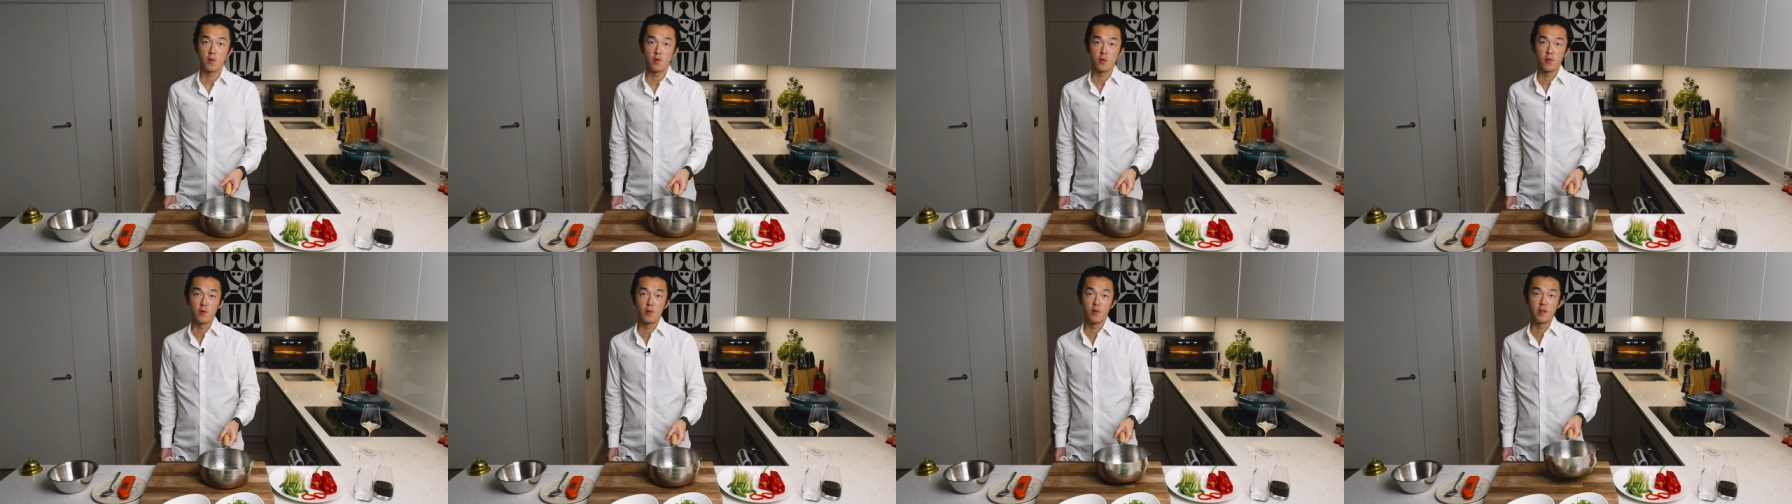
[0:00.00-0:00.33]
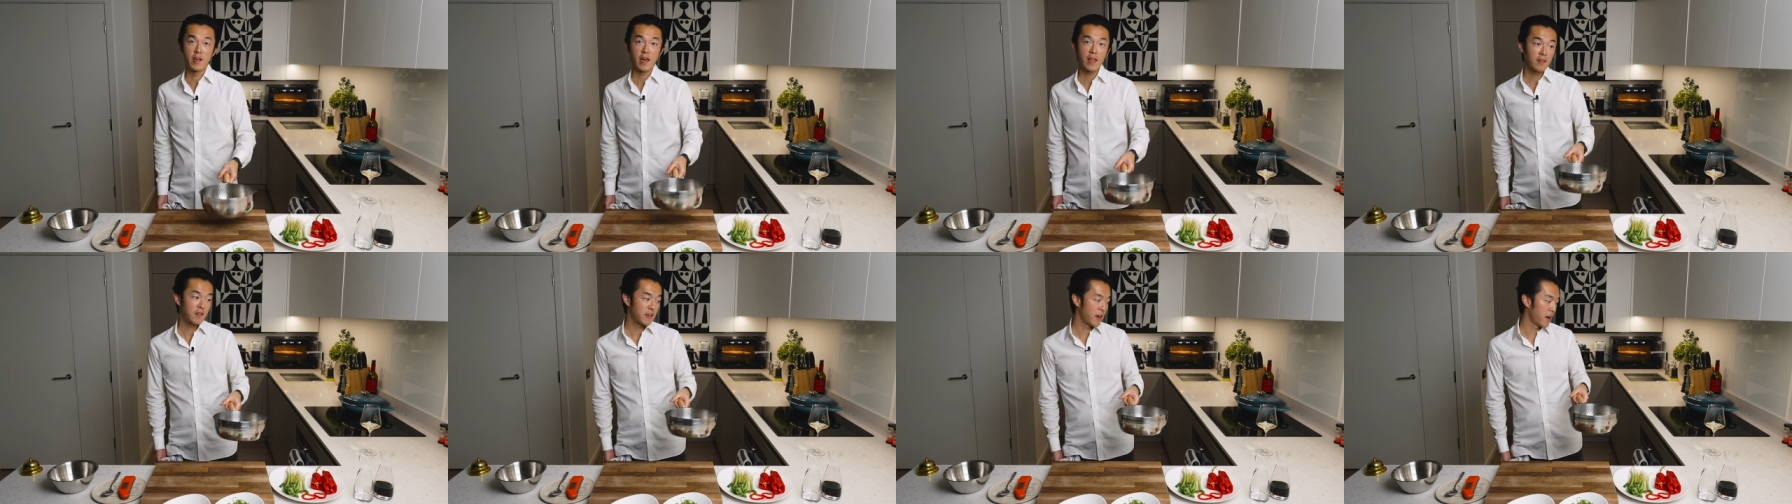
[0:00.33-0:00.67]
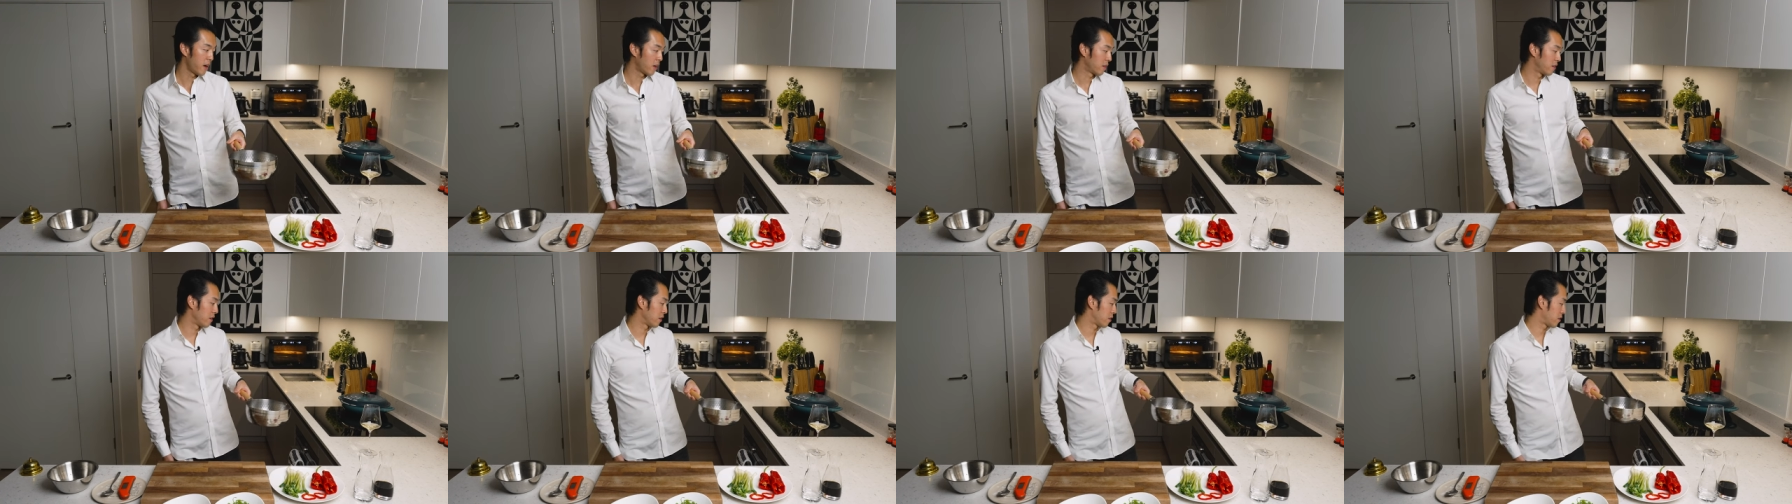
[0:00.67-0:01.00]
We then
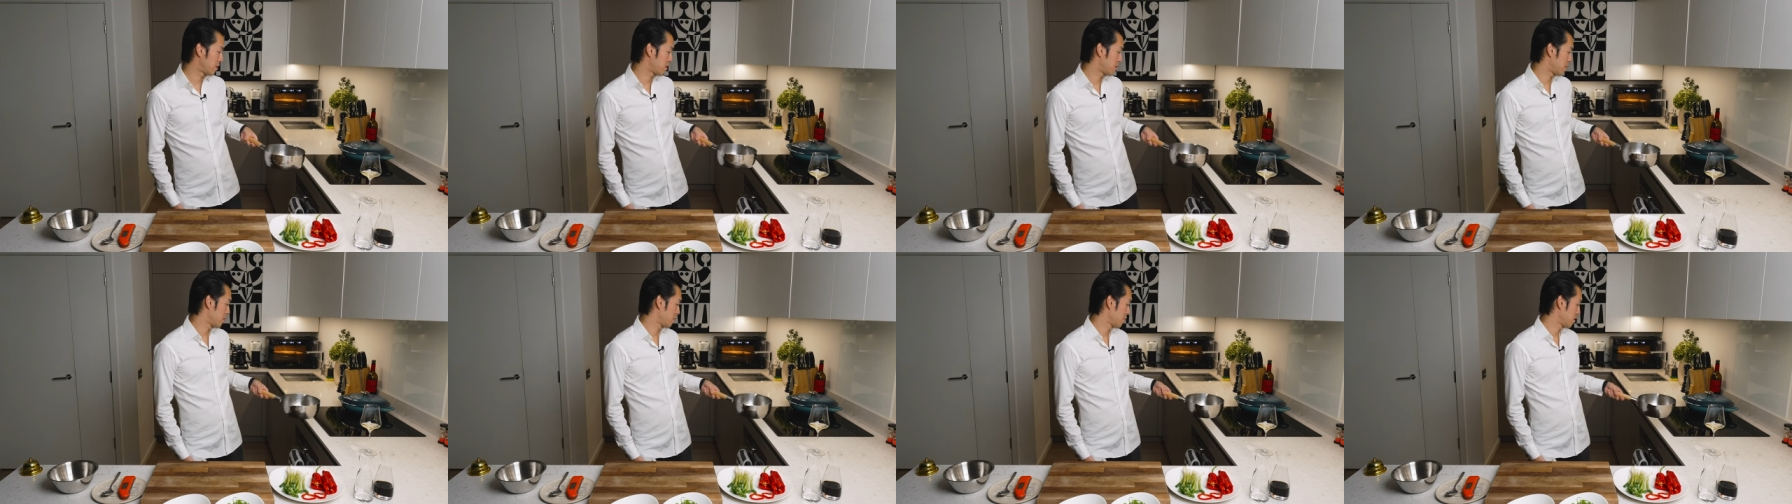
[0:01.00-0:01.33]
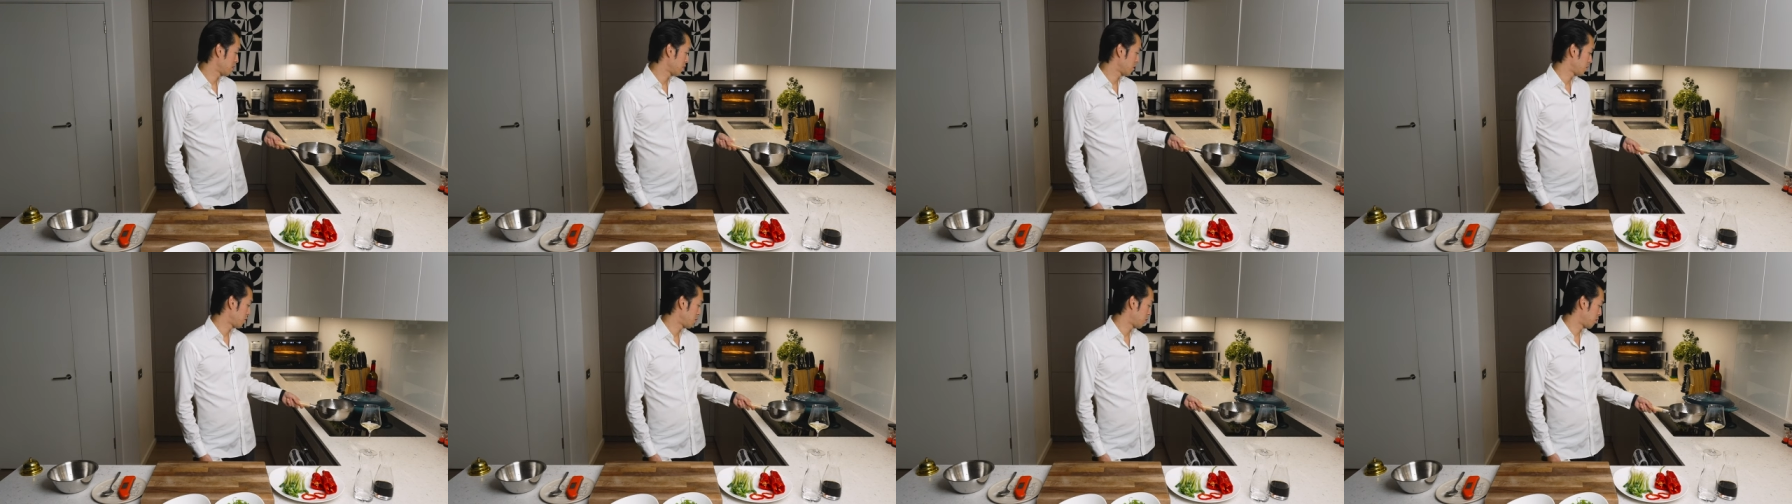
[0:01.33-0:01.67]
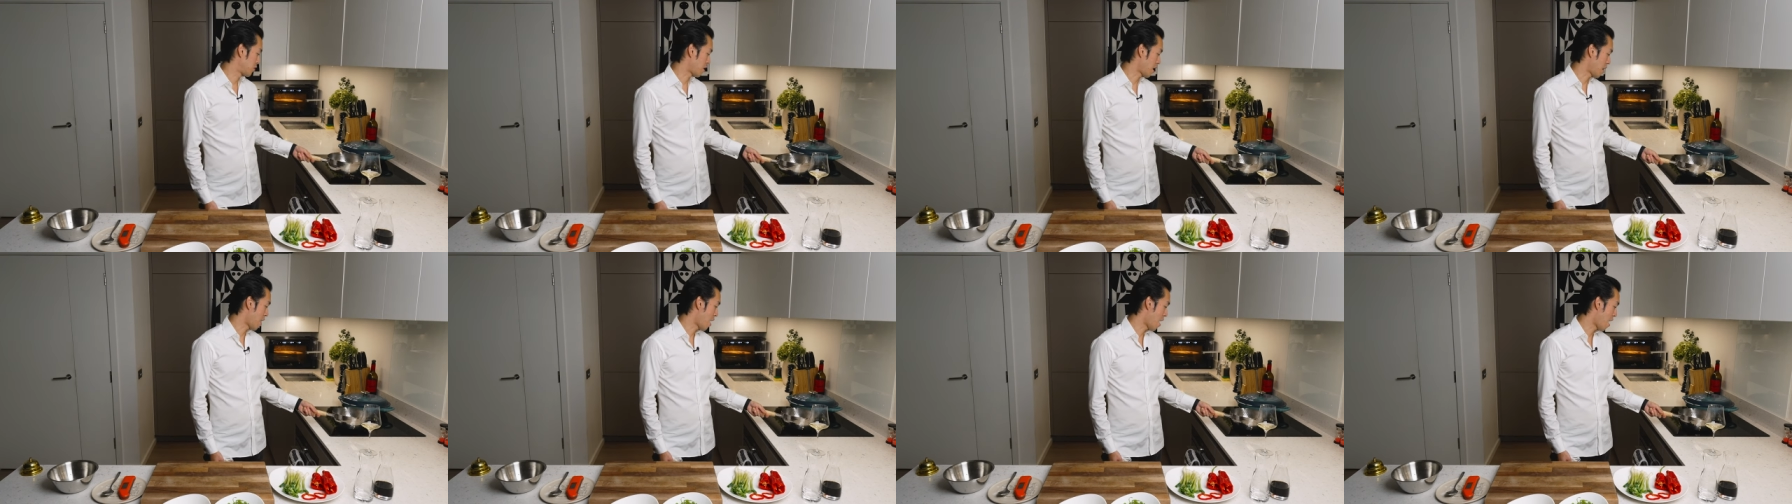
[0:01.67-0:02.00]
take this to
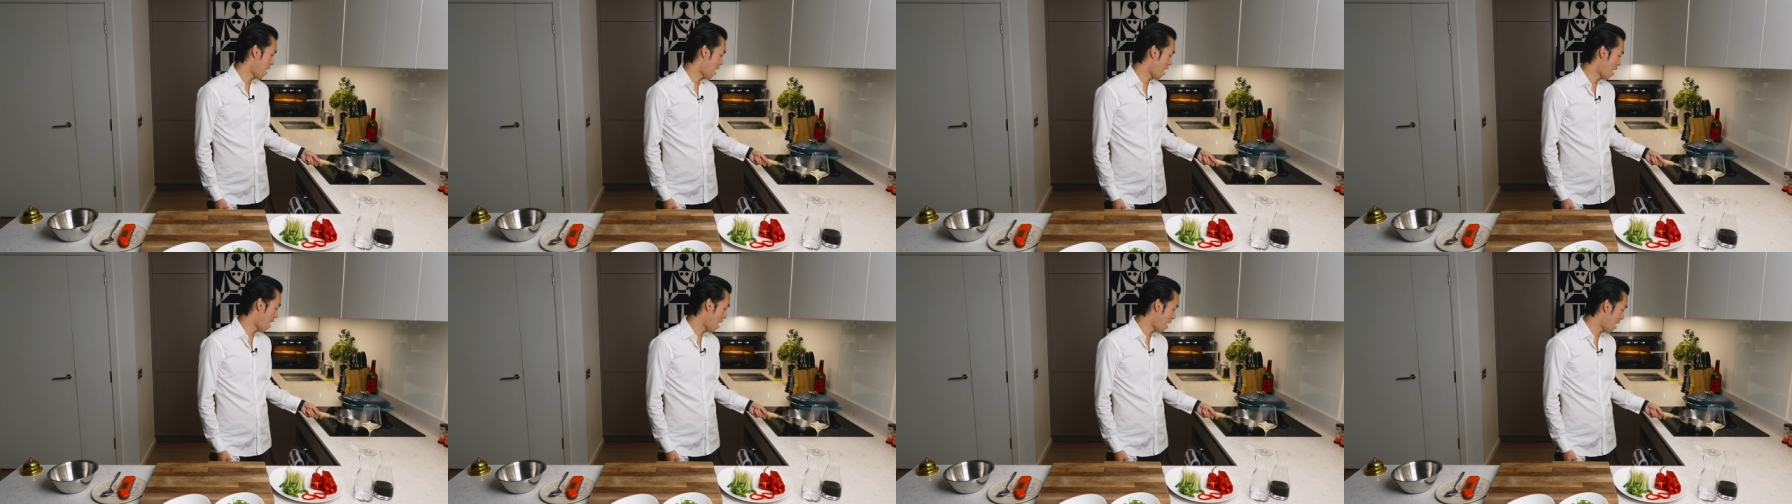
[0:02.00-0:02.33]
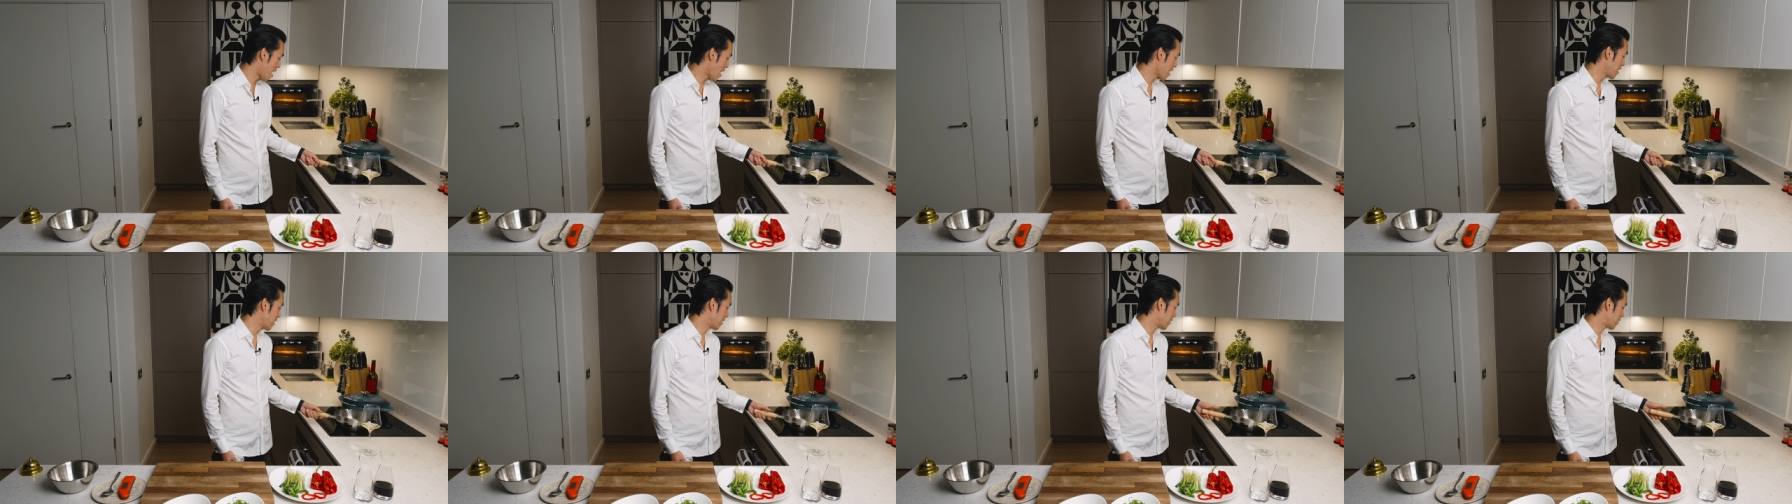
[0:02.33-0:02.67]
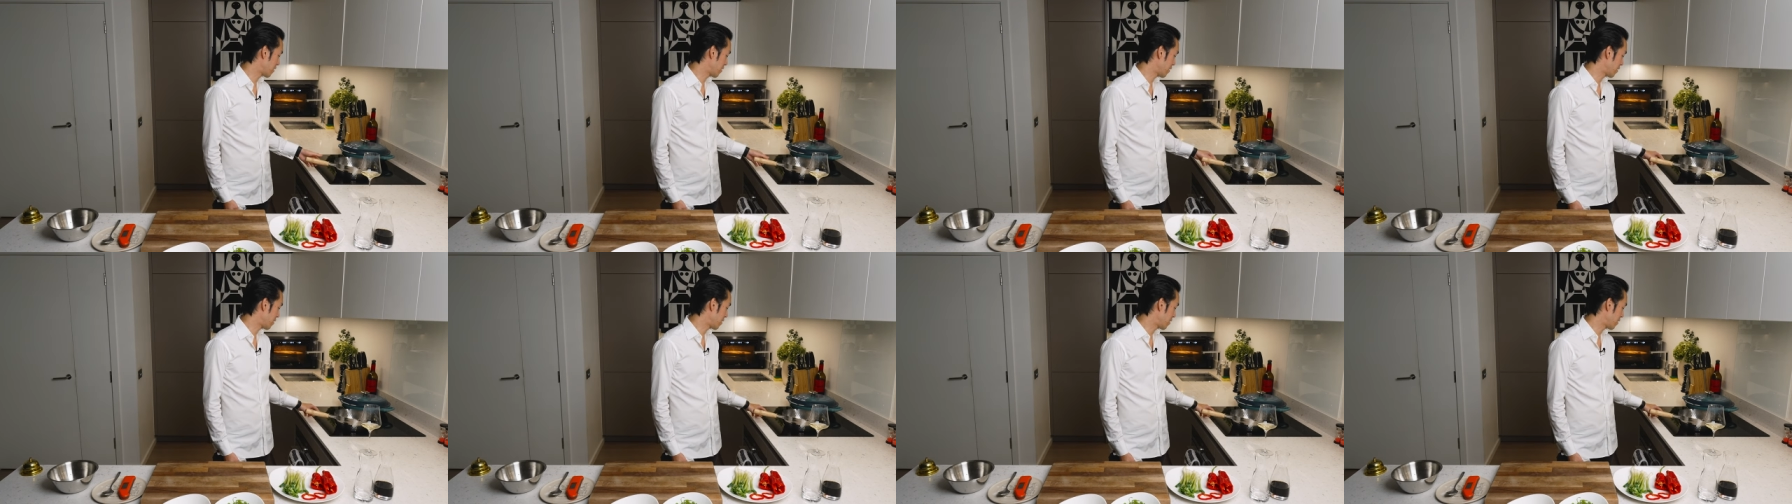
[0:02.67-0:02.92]
the highest